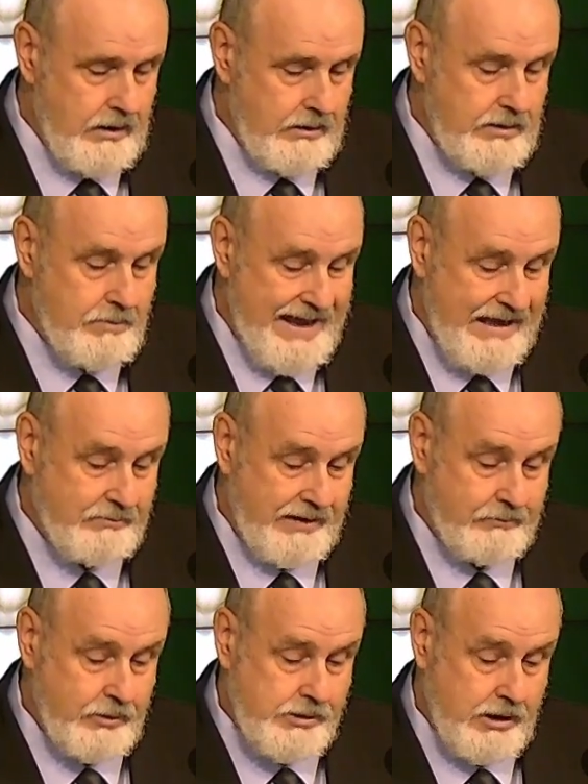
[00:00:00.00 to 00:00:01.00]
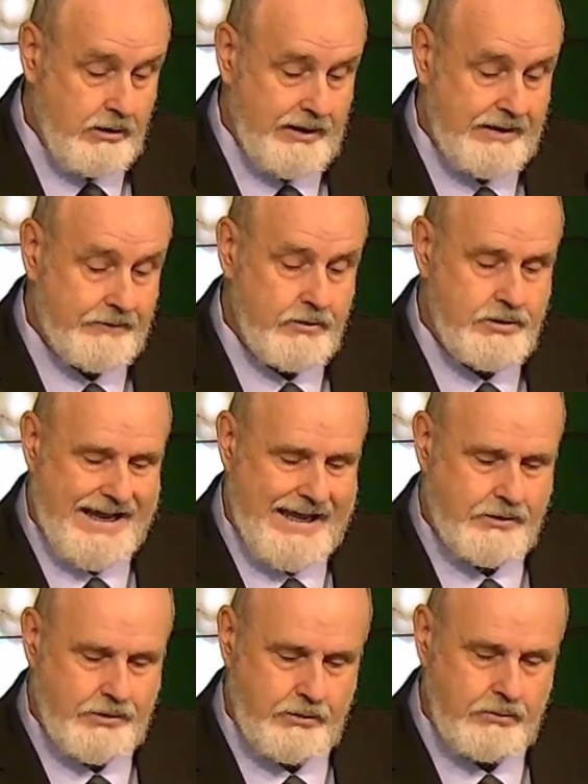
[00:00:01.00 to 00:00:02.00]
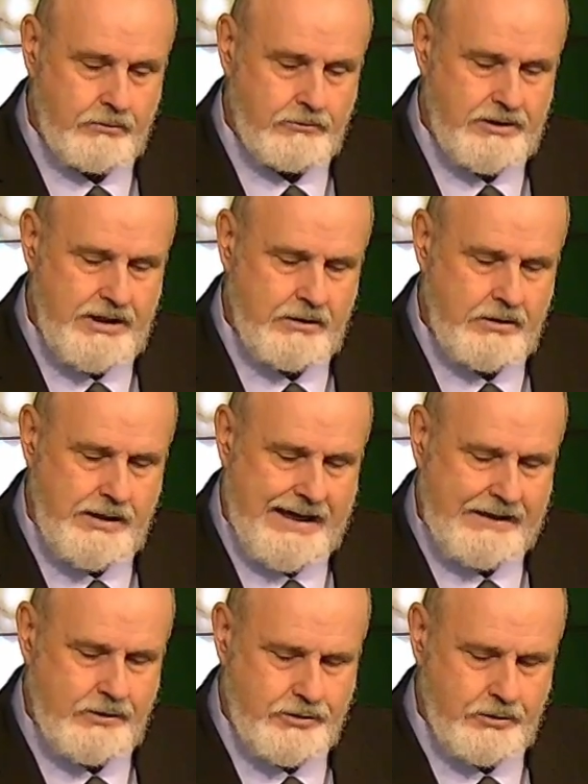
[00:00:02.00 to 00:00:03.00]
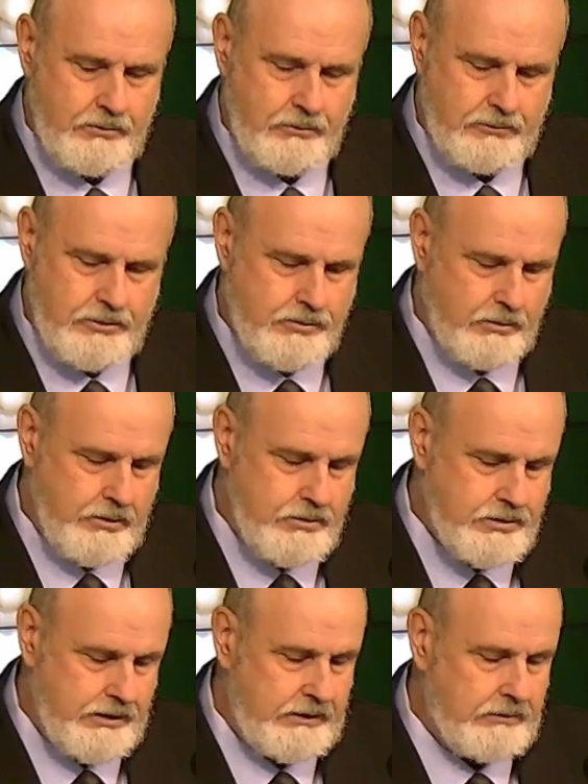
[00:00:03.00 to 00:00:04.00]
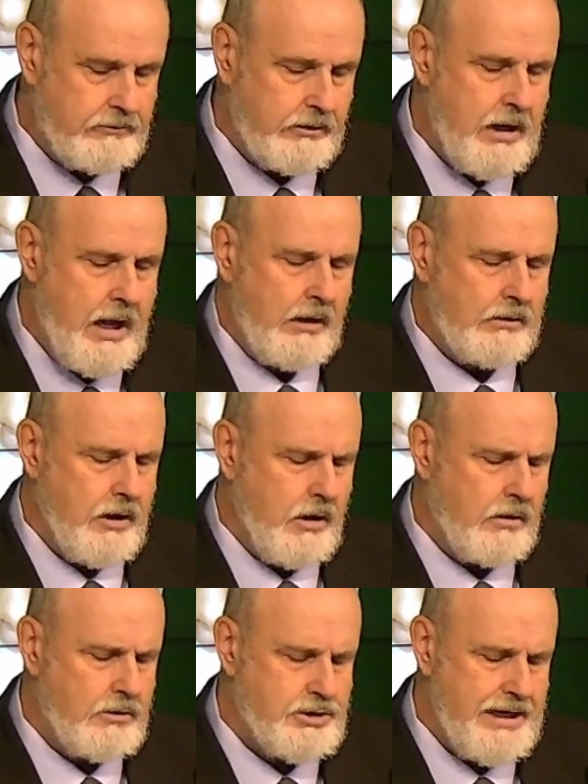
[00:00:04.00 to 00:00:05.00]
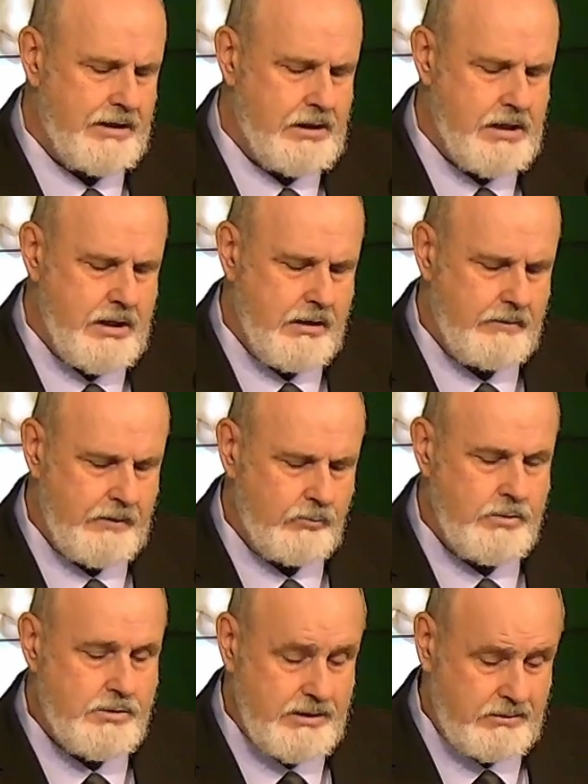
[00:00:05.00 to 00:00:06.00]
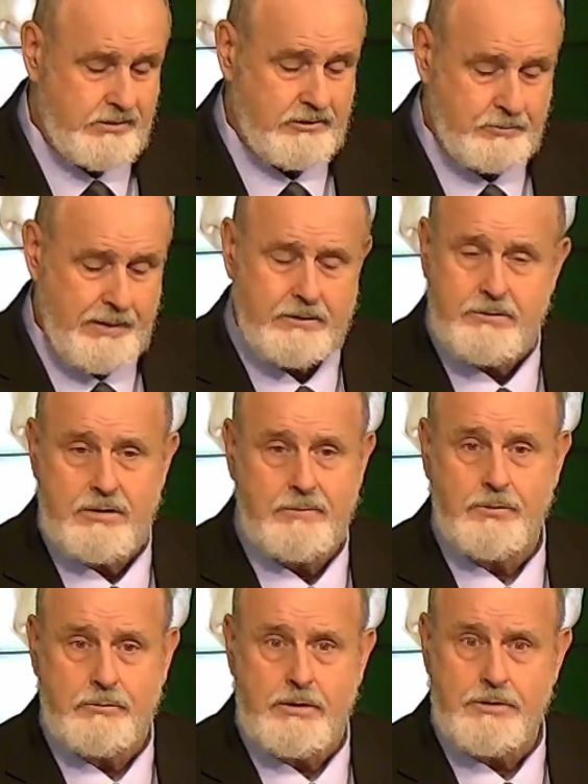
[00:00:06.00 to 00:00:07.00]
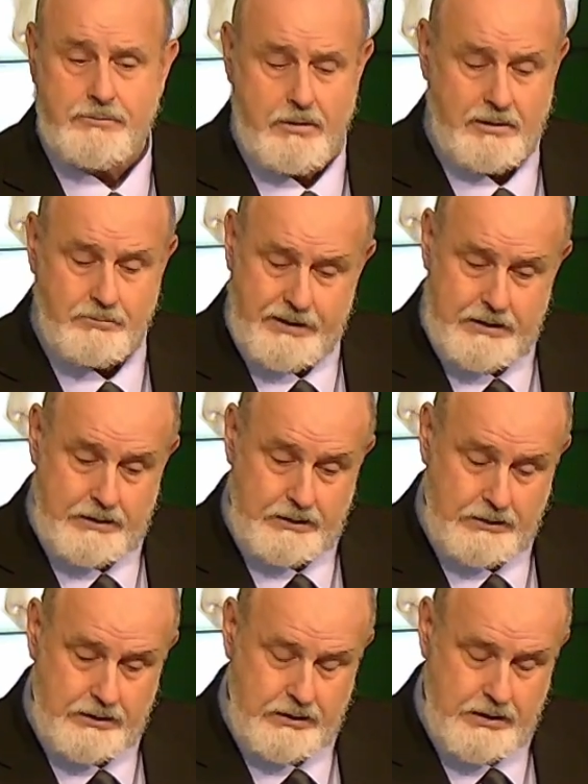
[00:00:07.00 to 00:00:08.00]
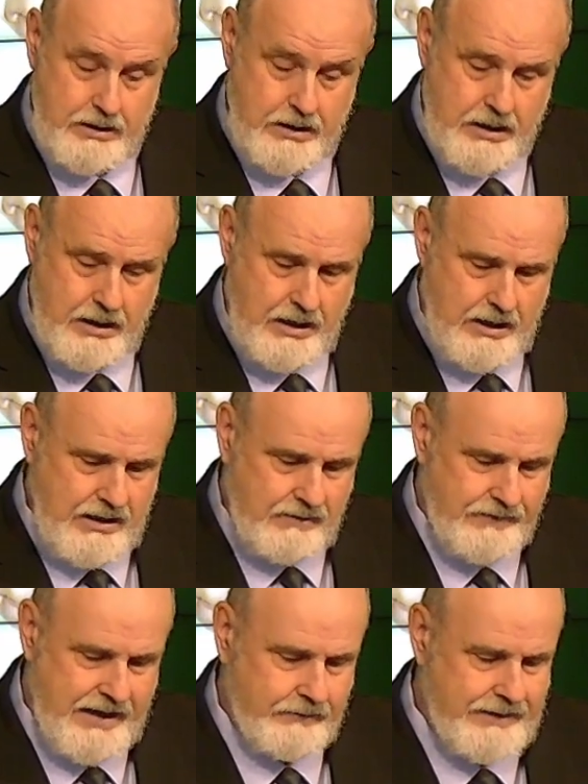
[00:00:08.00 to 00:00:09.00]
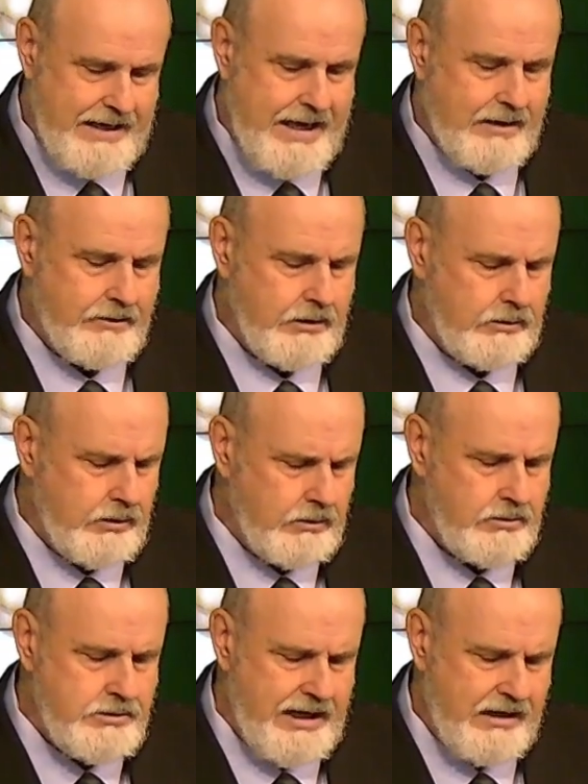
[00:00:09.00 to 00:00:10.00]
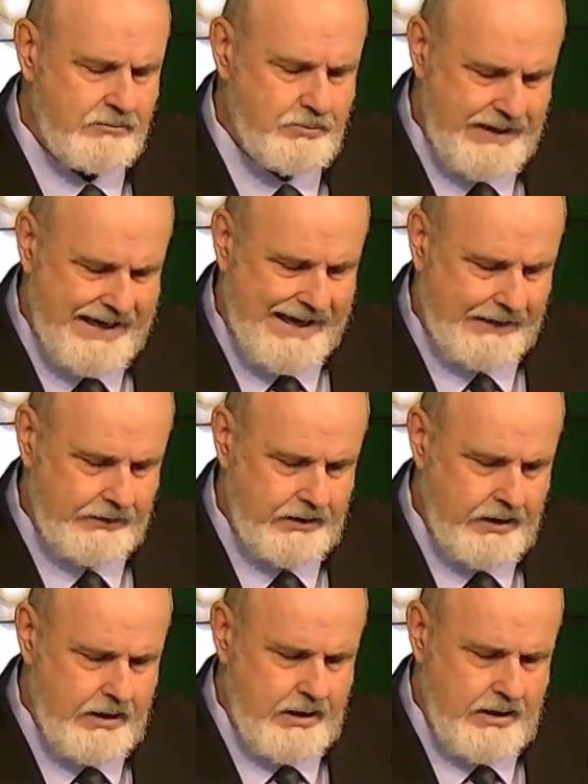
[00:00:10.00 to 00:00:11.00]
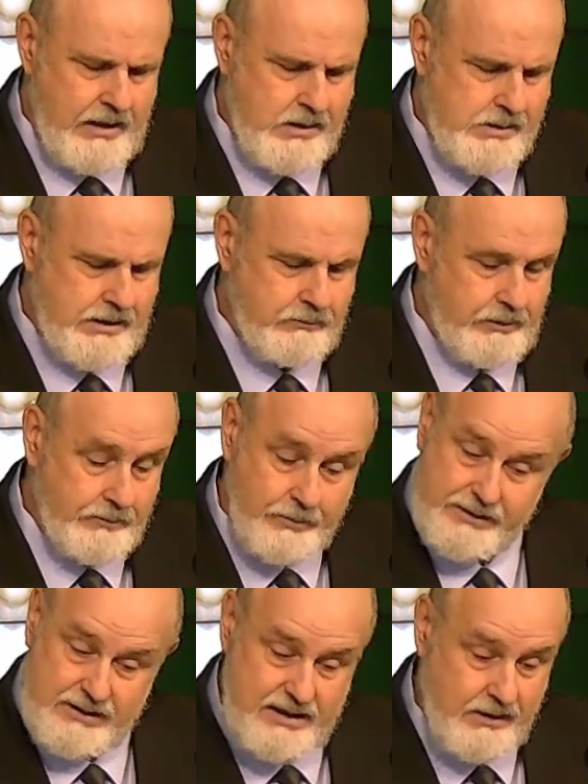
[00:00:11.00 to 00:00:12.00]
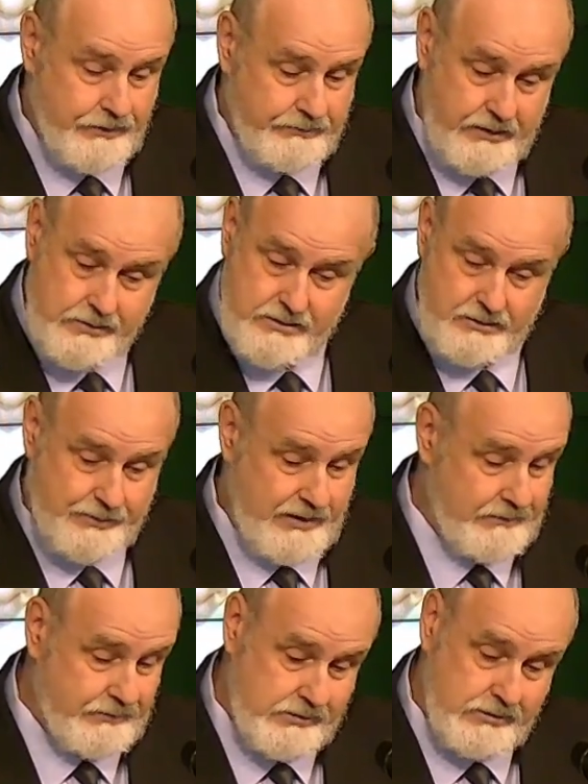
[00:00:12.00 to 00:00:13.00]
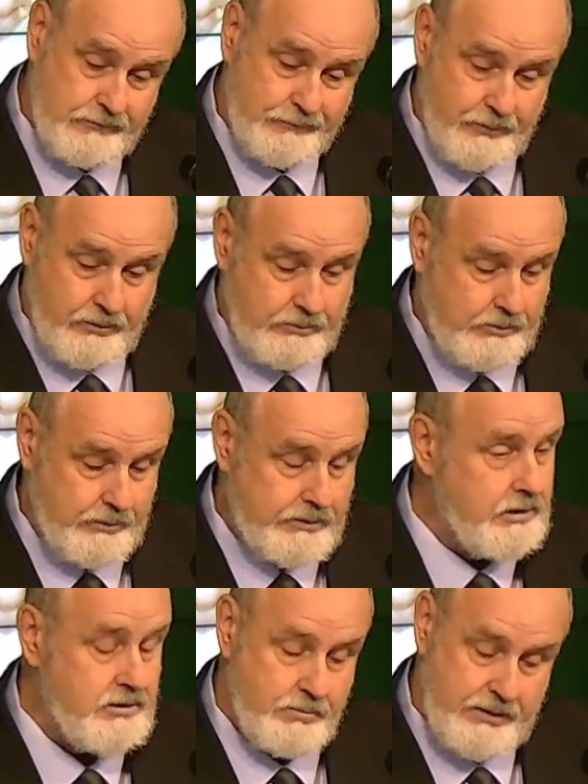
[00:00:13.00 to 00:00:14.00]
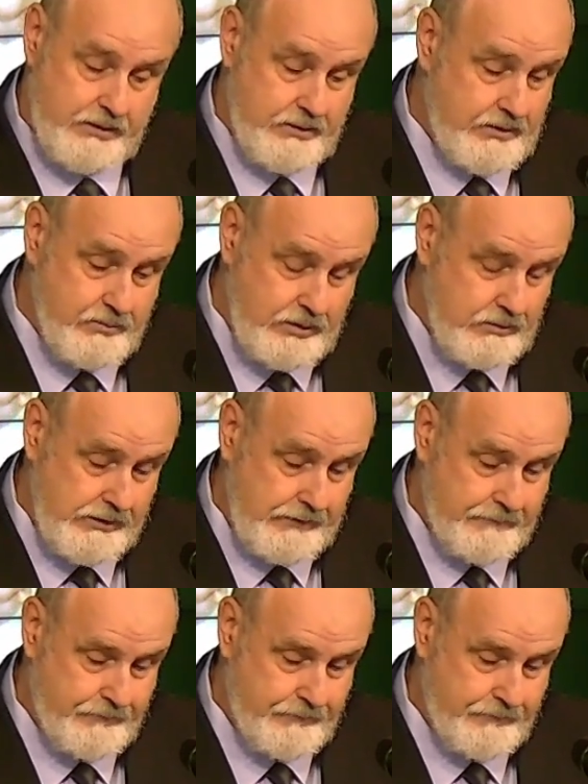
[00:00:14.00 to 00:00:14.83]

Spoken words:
The band members all had their tattoos, the untied shoes and torn jeans, and long shaggy hair that was just expected of a grunge rock band. In fact, they had the look down pat as they rhythmically thrust their pelvises forward with each beat of the music,